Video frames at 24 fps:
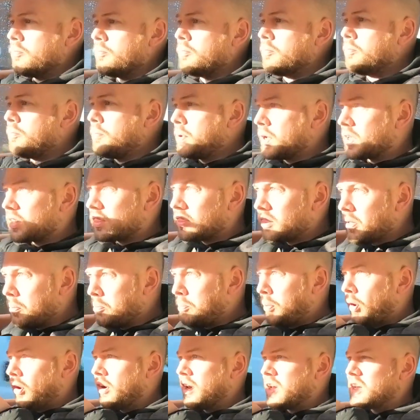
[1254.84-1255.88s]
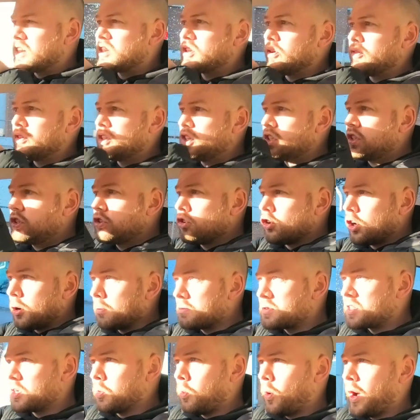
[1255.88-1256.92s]
But the bonnet sort of just
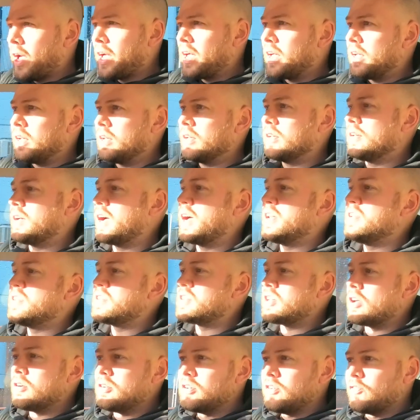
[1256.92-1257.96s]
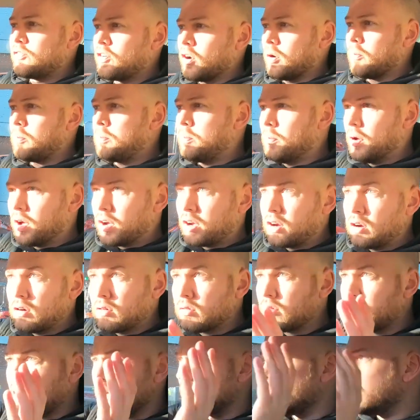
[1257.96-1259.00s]
drops away, and so you've got a
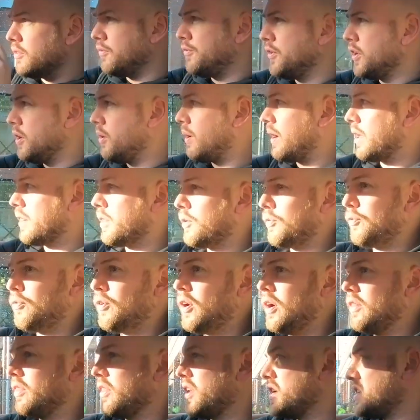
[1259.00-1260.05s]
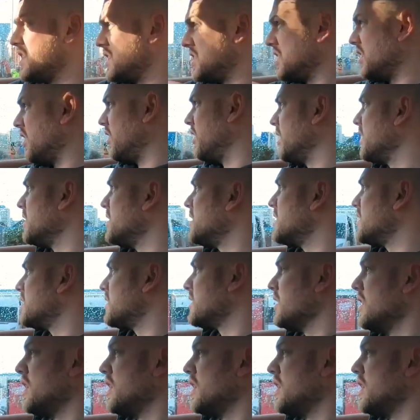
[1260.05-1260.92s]
great view out the front, the sides,